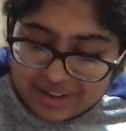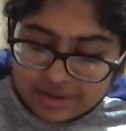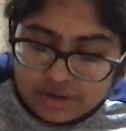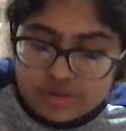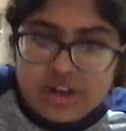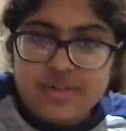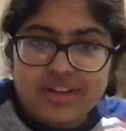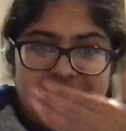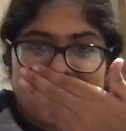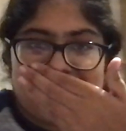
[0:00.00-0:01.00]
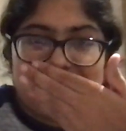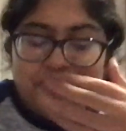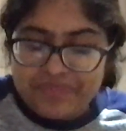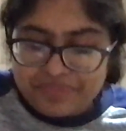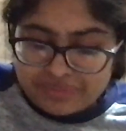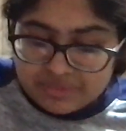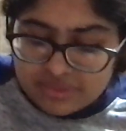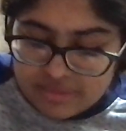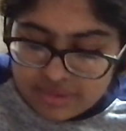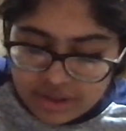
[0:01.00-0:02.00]
Oh no, I said his name.
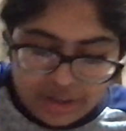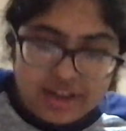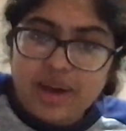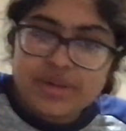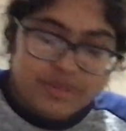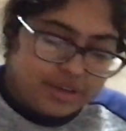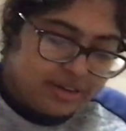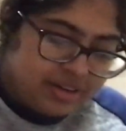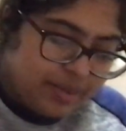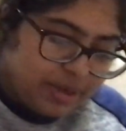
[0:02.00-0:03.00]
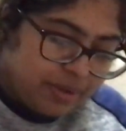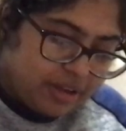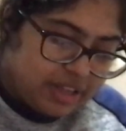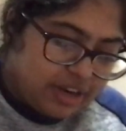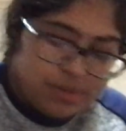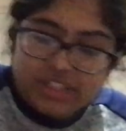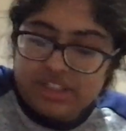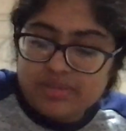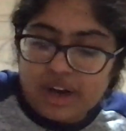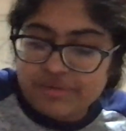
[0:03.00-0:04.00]
Okay, I'm gonna block that out because he's
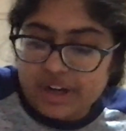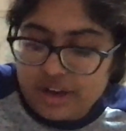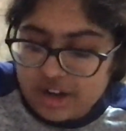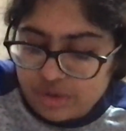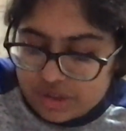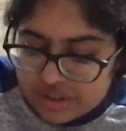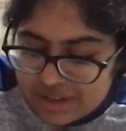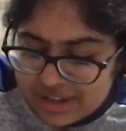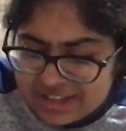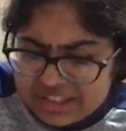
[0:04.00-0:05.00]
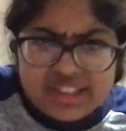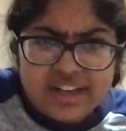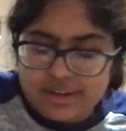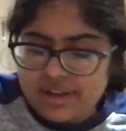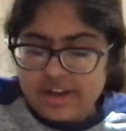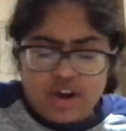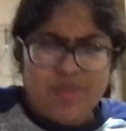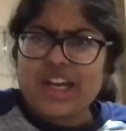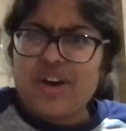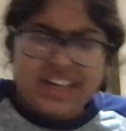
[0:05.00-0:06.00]
my friend, not yours. Just kidding. Oh my
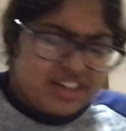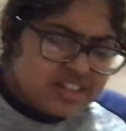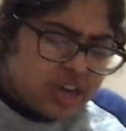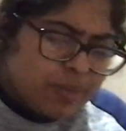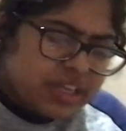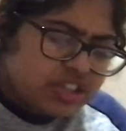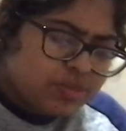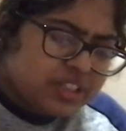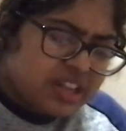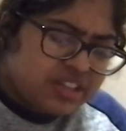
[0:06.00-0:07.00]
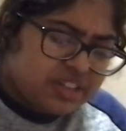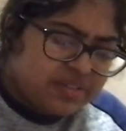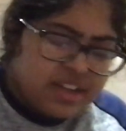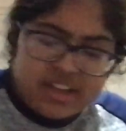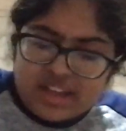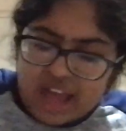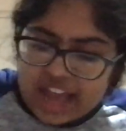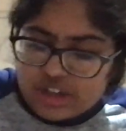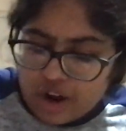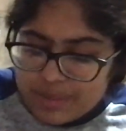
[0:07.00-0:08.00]
God, I need to stop being so possessive. I
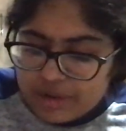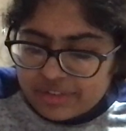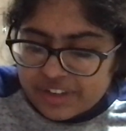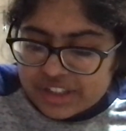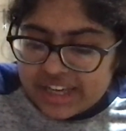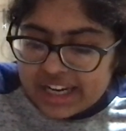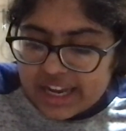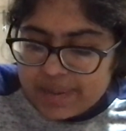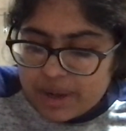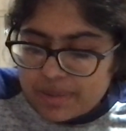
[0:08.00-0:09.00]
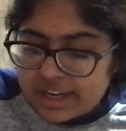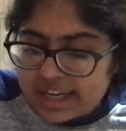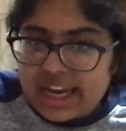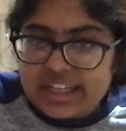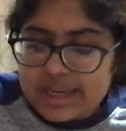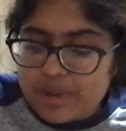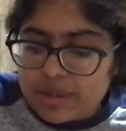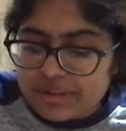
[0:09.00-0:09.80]
talk about reverse gatekeeping, but then I gatekeep all my